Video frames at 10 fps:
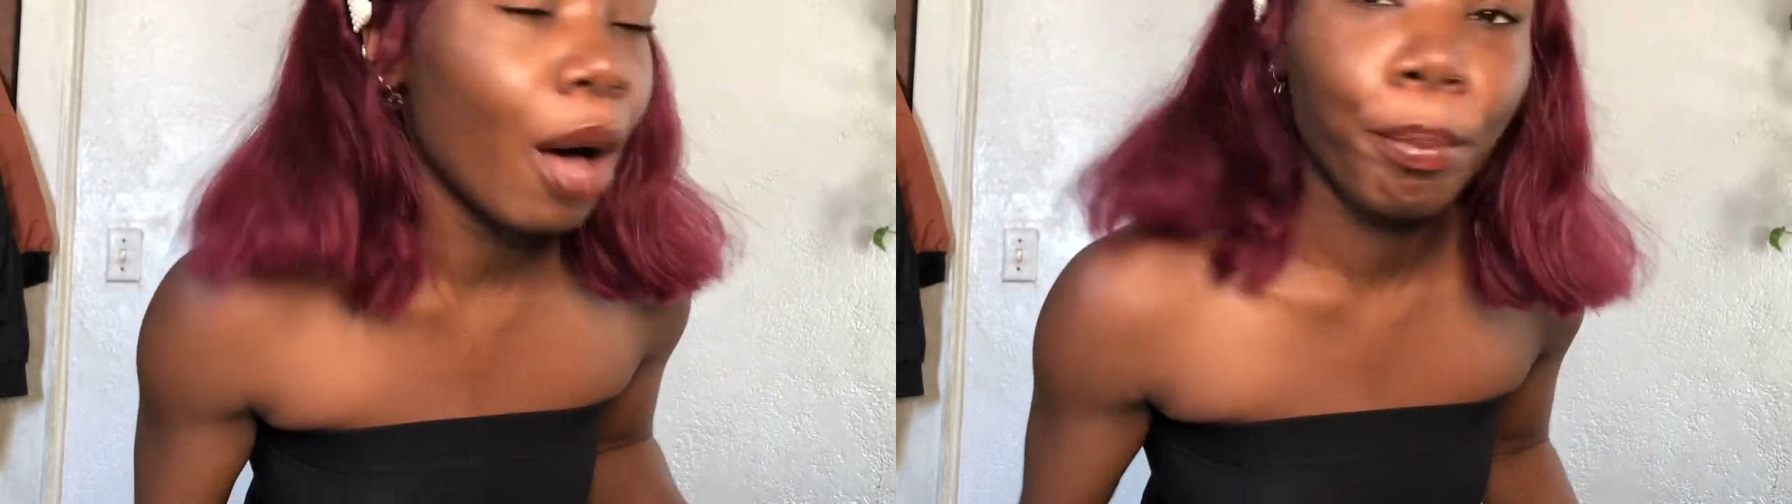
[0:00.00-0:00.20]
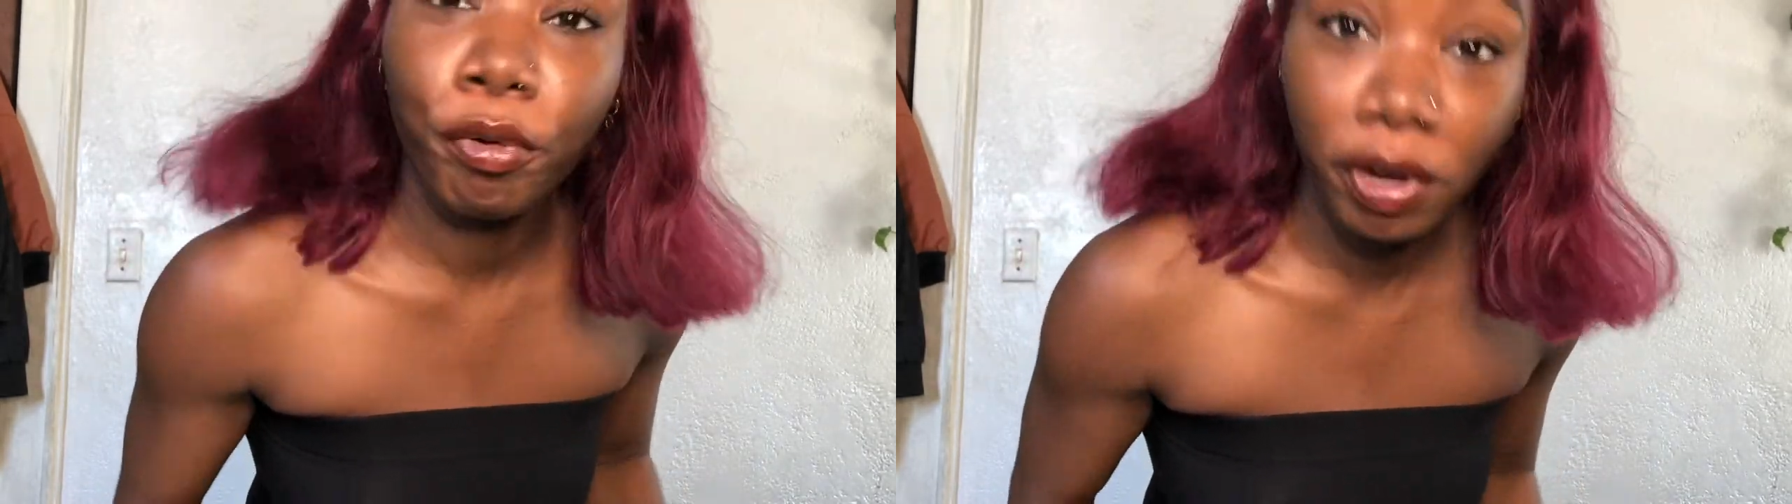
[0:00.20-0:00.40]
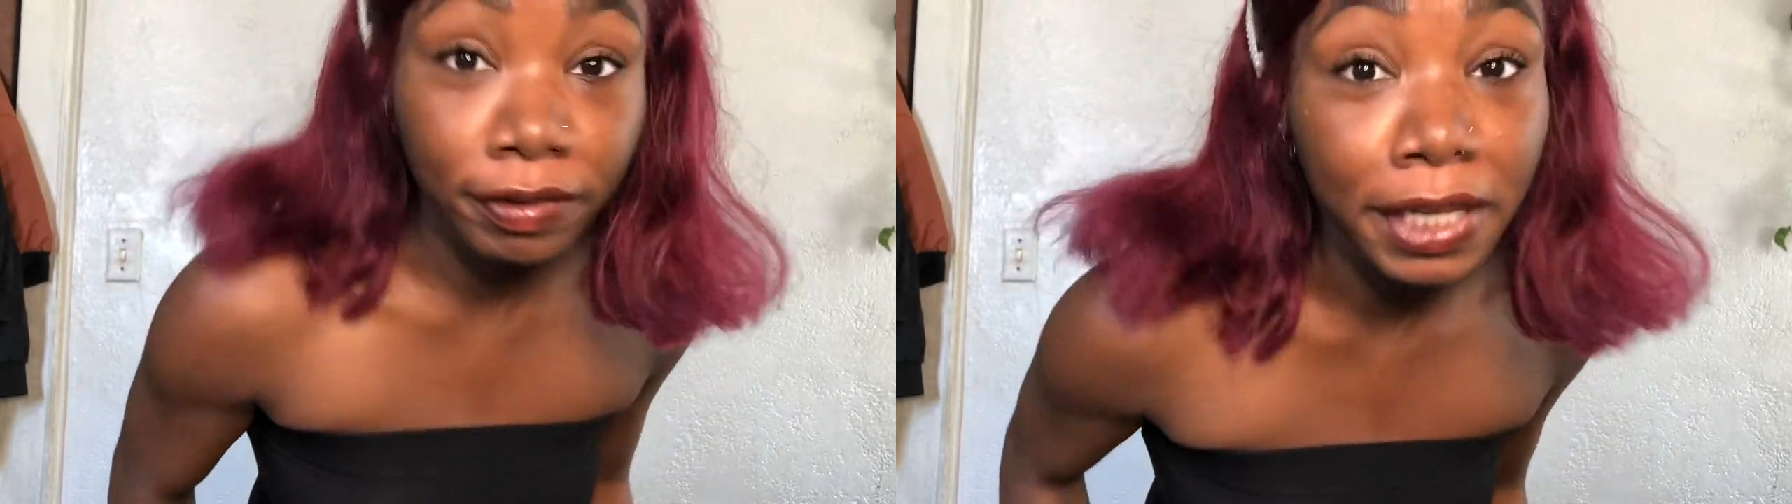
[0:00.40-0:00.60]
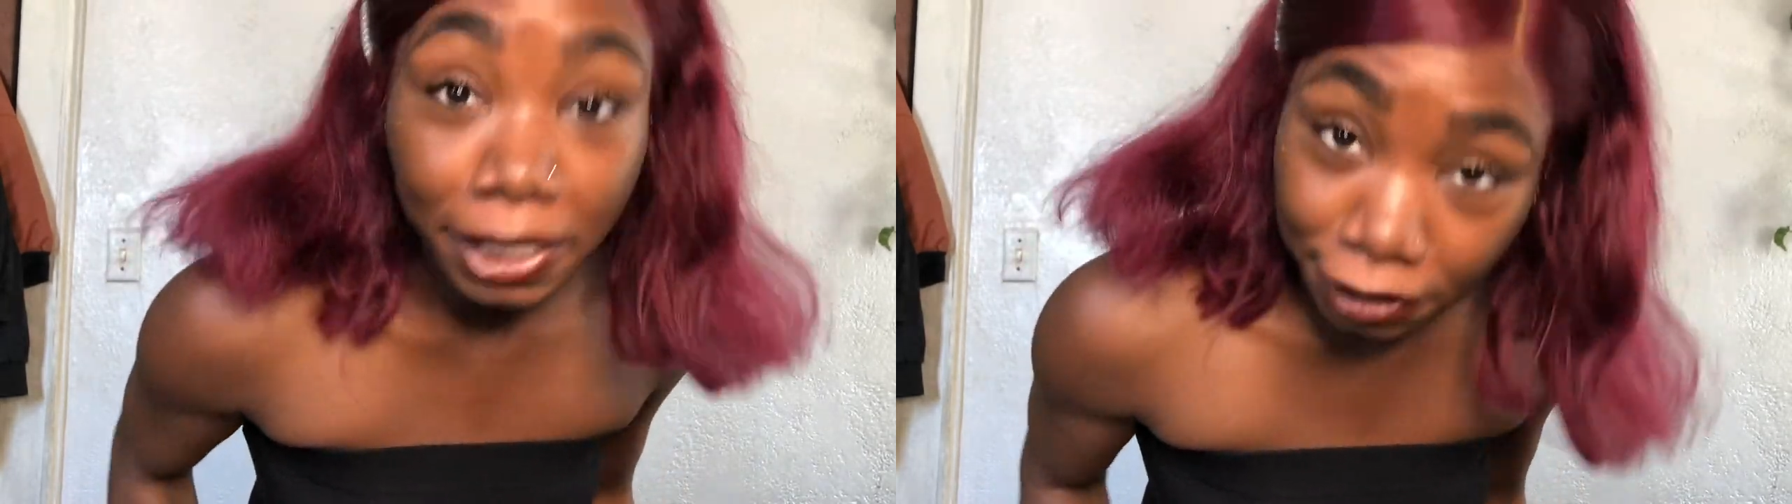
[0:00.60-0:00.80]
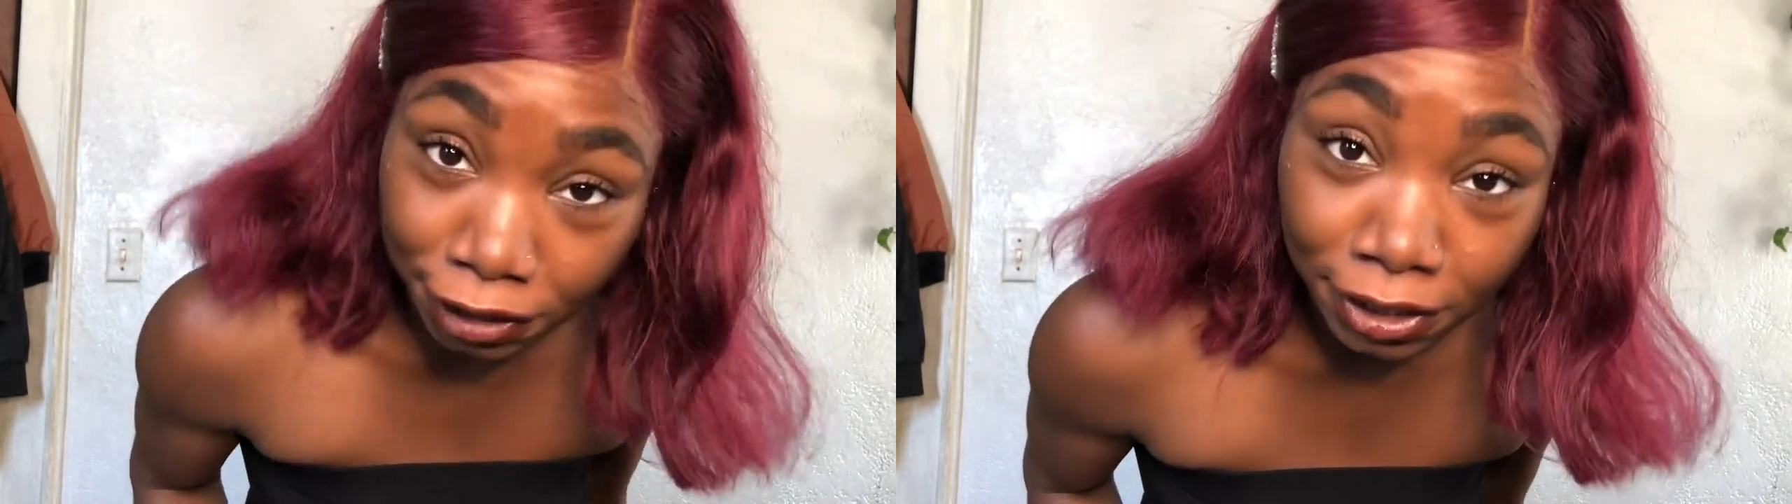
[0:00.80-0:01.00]

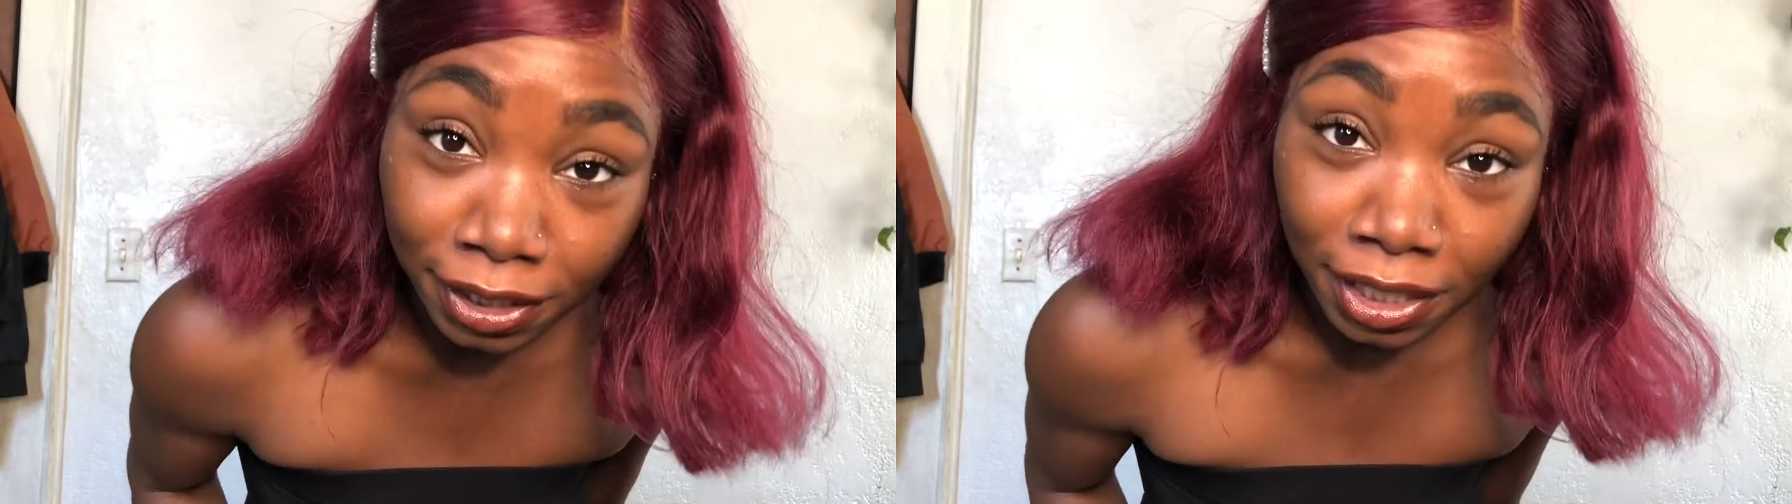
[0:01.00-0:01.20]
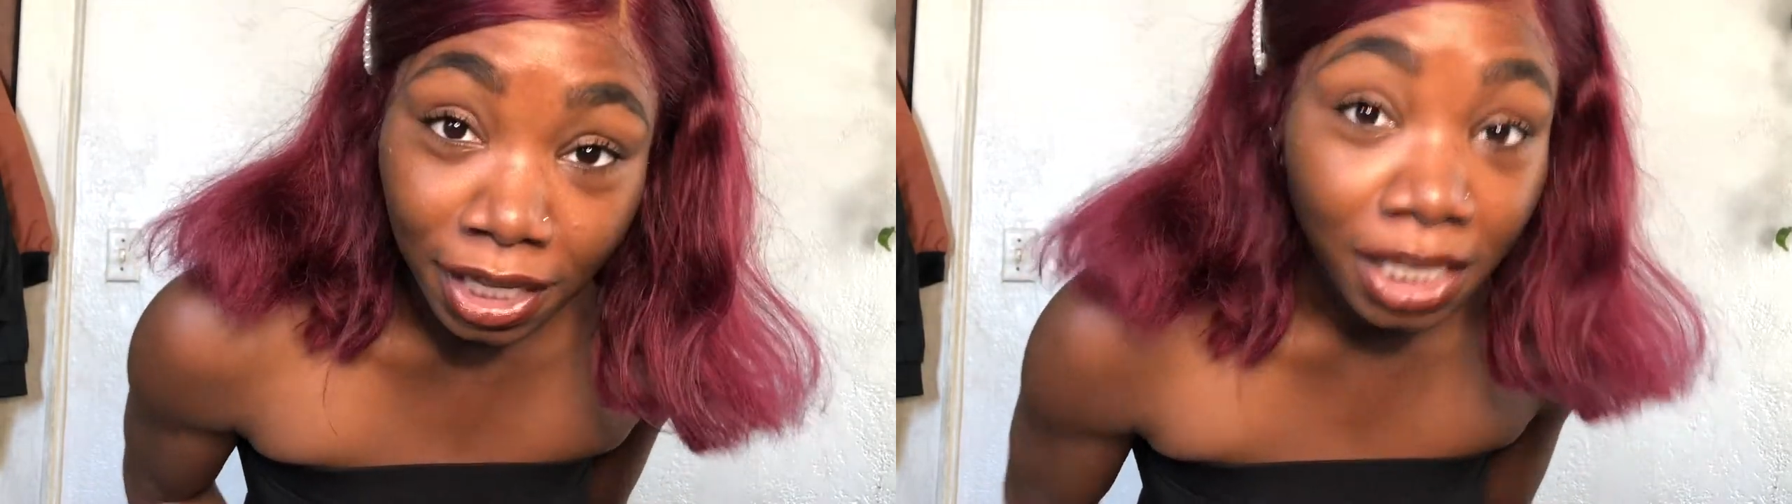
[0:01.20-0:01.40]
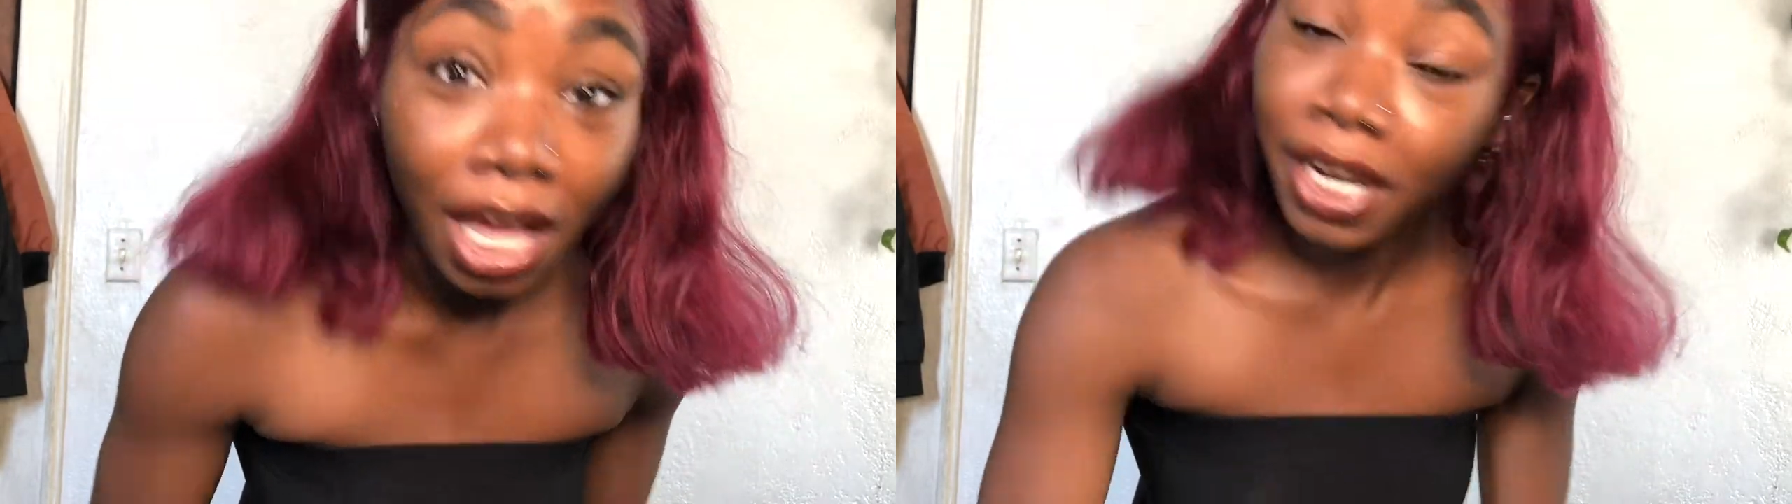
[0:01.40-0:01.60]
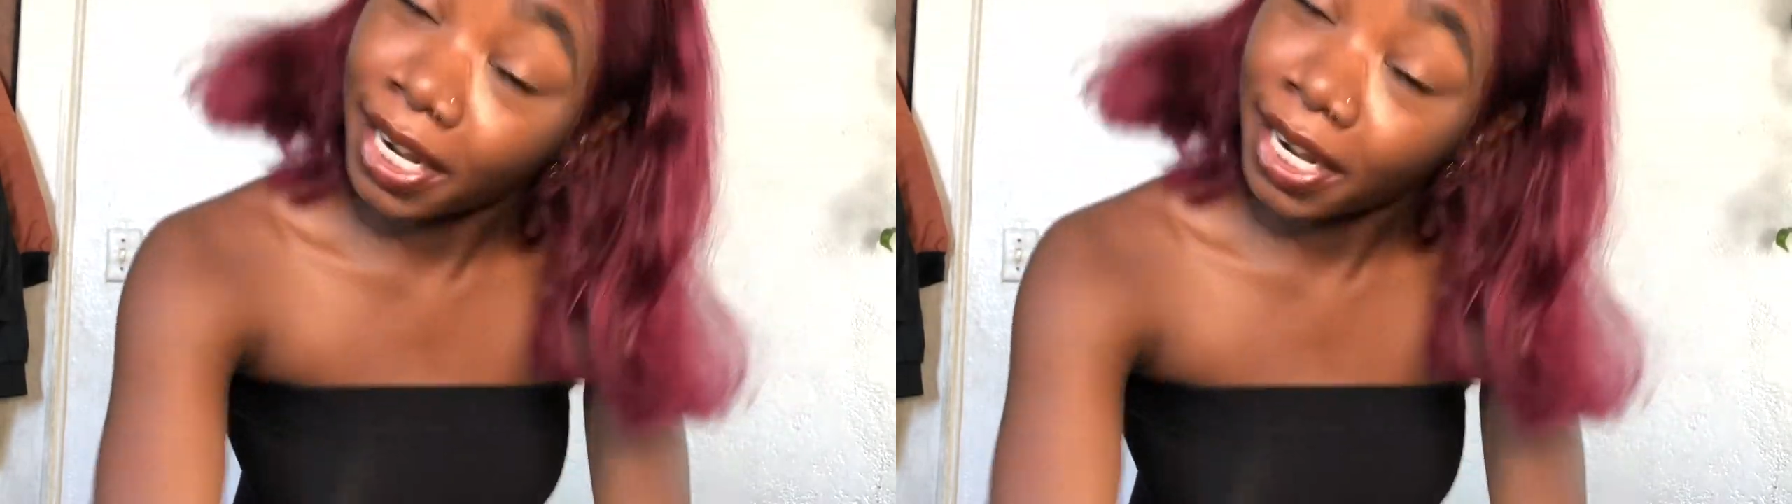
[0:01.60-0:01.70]
privilege. Y'all need